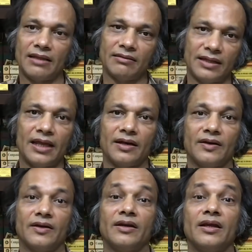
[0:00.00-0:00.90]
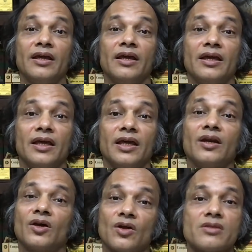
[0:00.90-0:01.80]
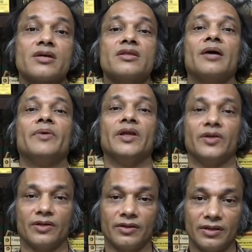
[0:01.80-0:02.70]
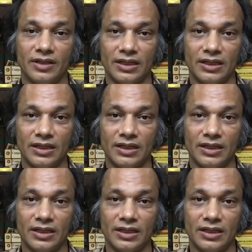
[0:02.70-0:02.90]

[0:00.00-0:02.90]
and then in cross-examination,